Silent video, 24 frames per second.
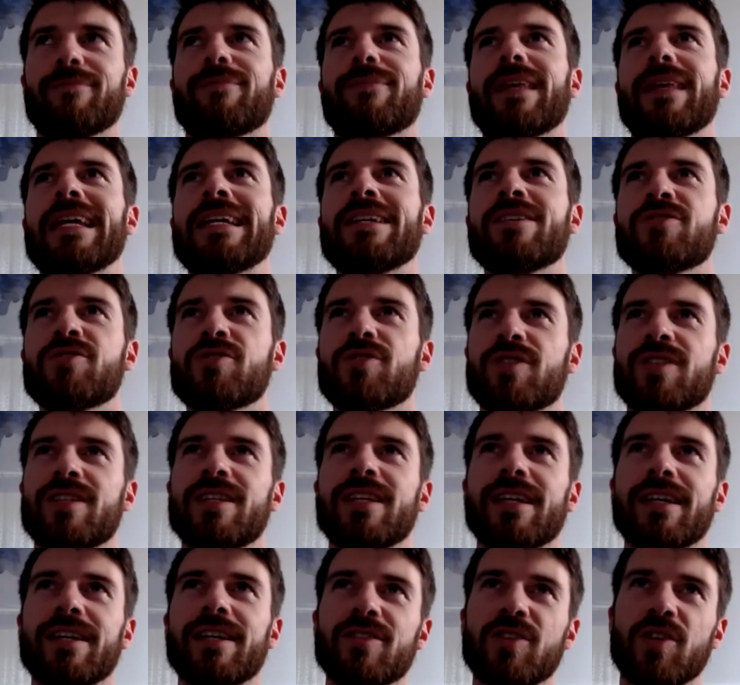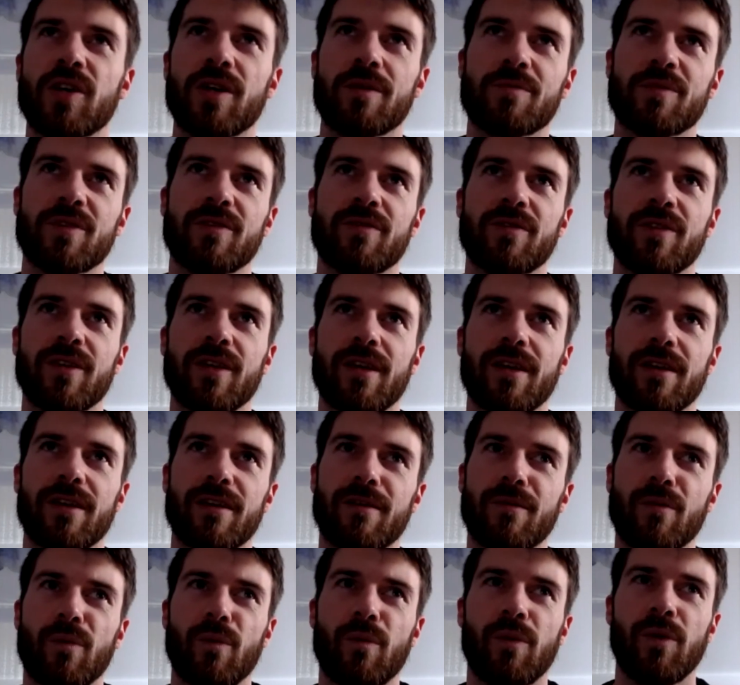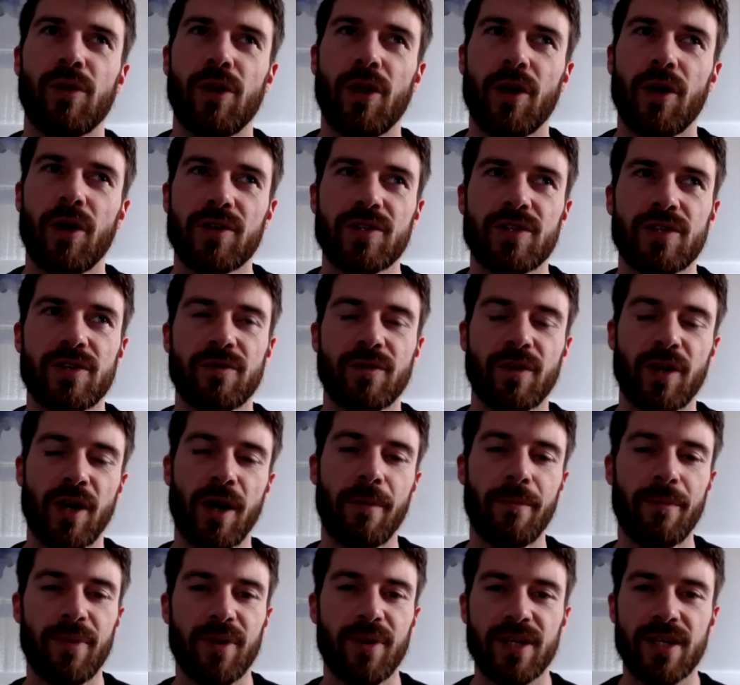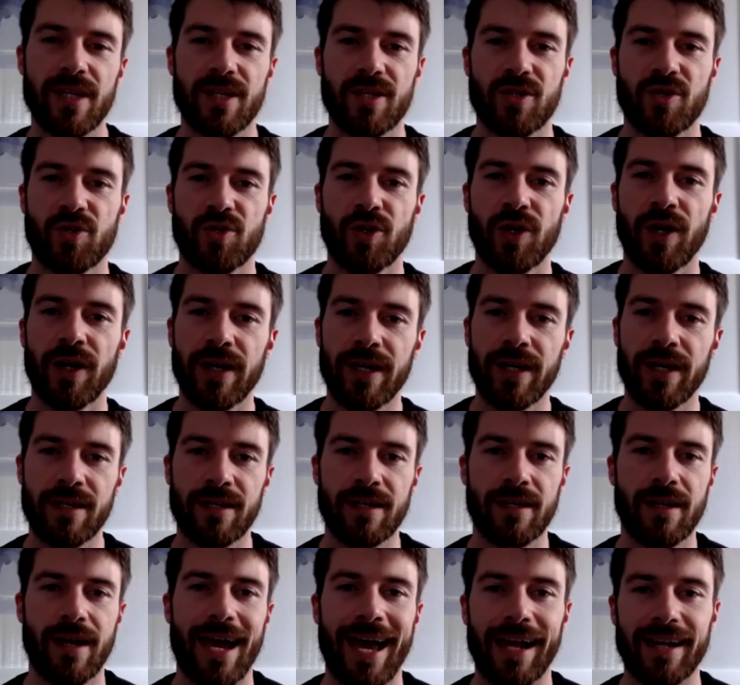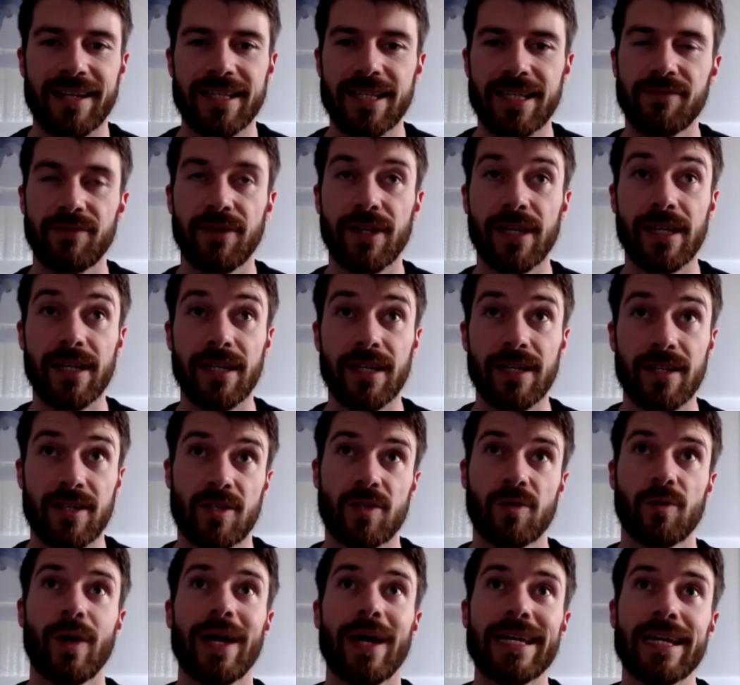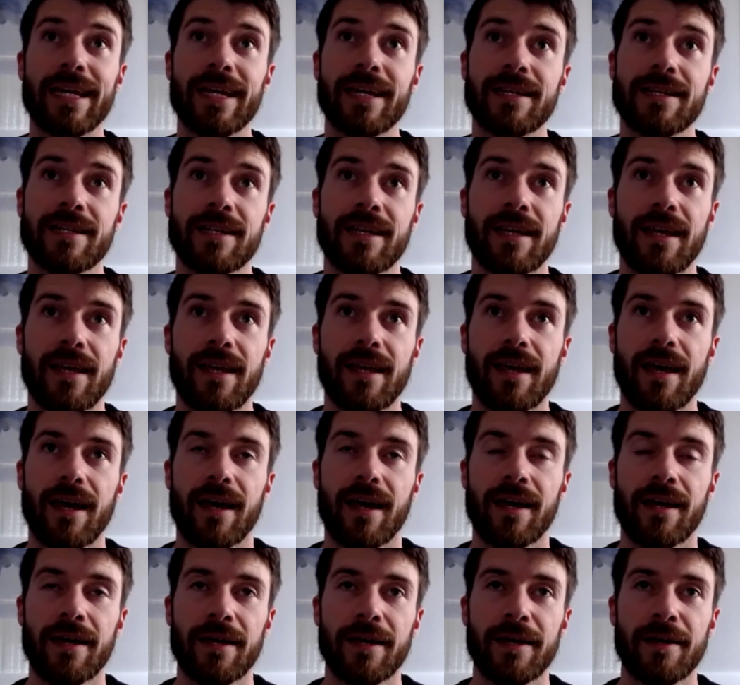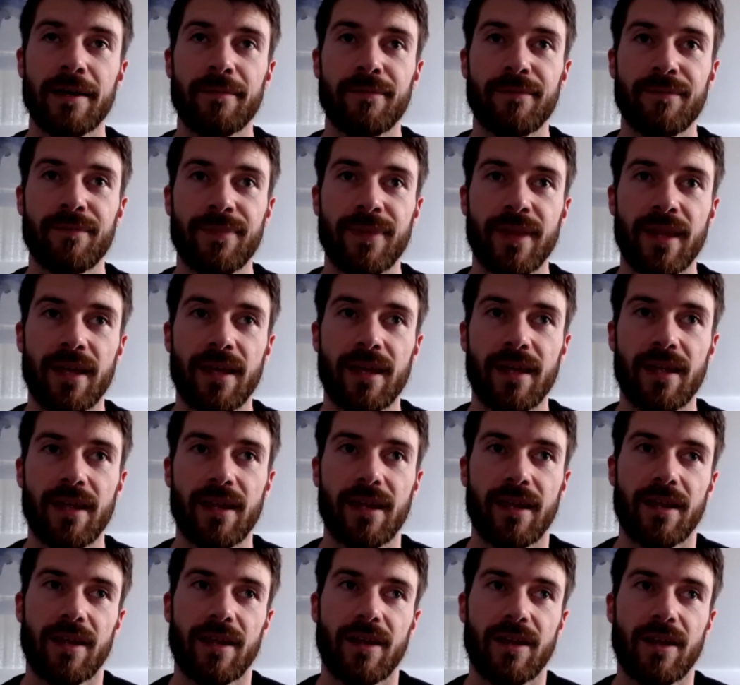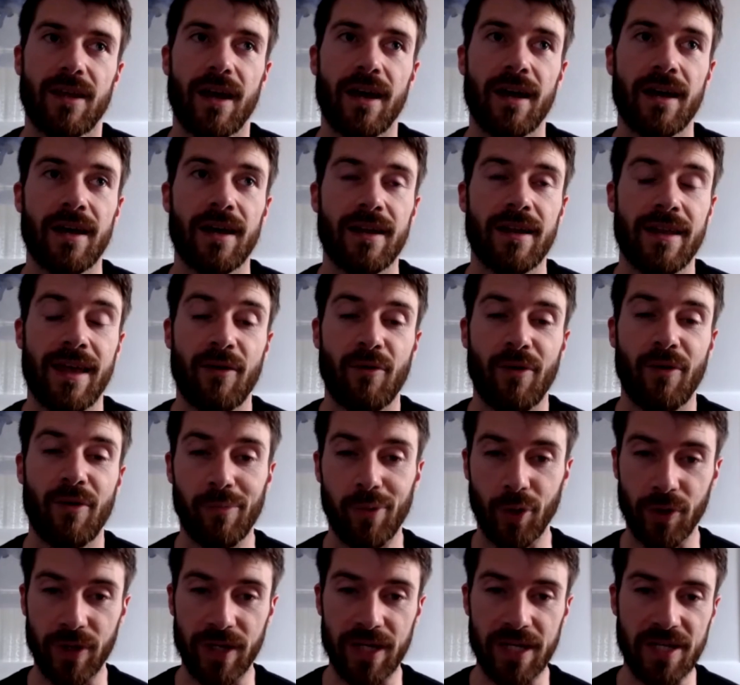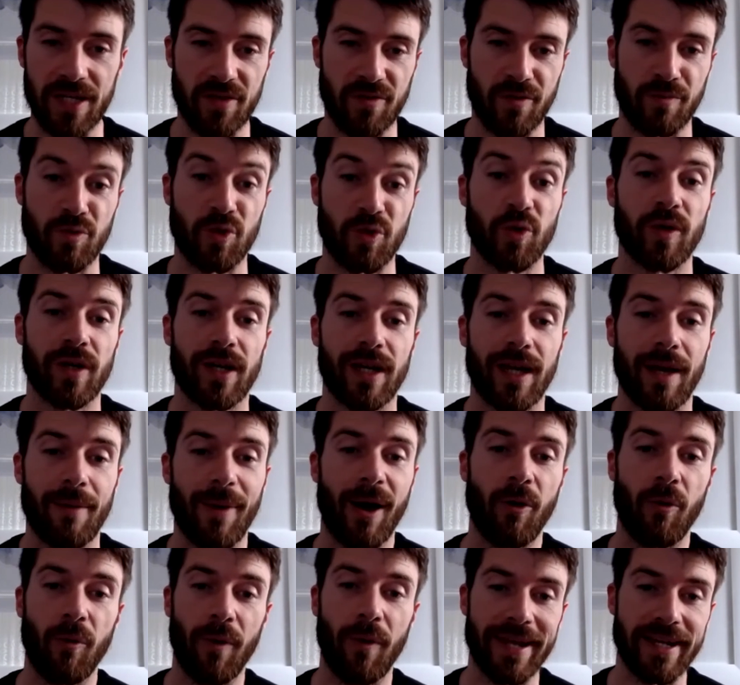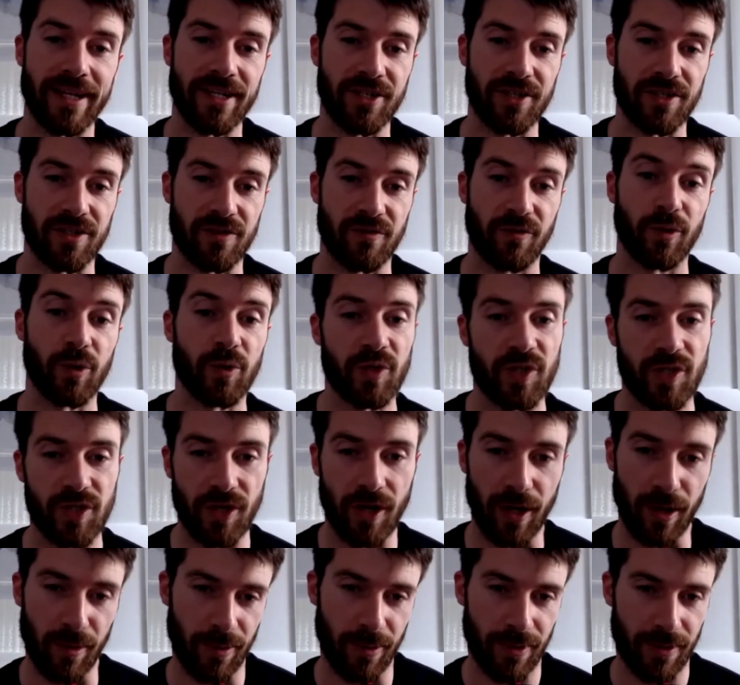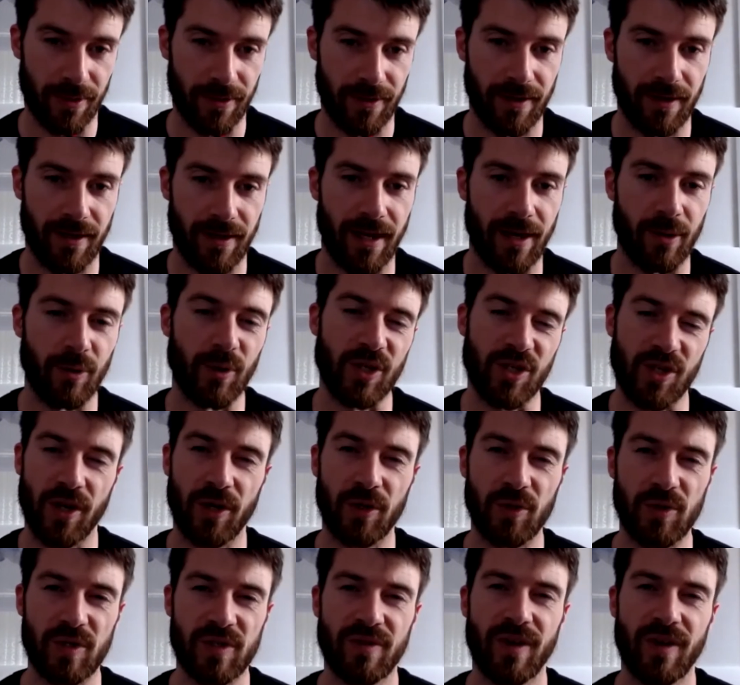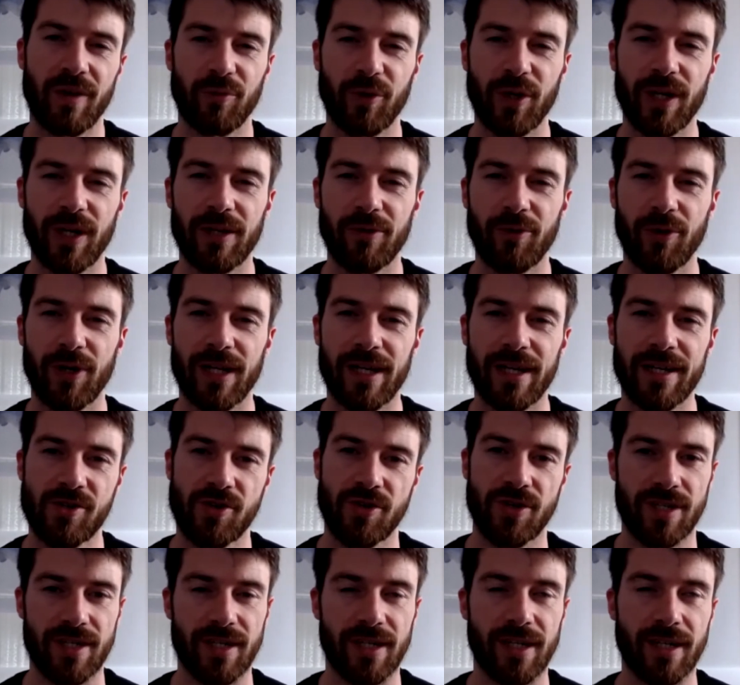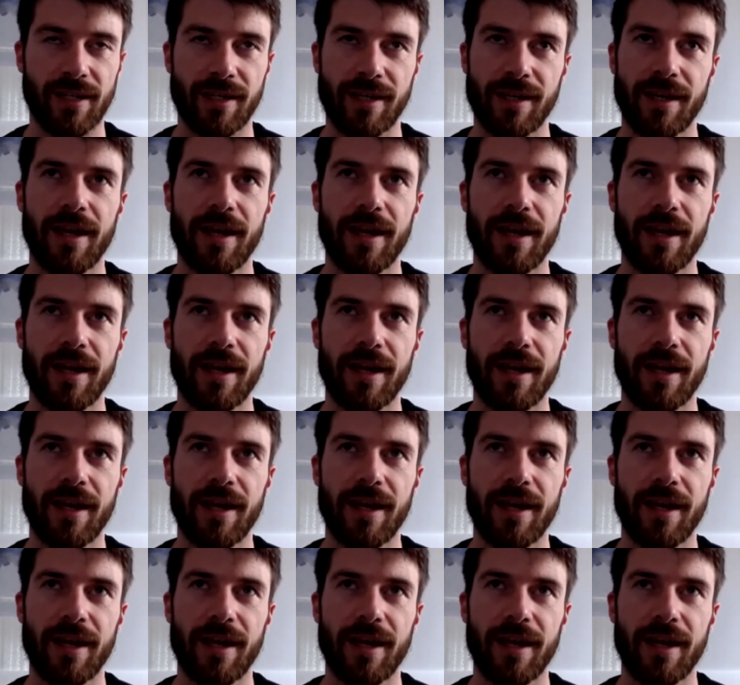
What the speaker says: interesting in terms of that lots of companies try and actively dissuade their employees from talking about wages full stop, which I always found really, really interesting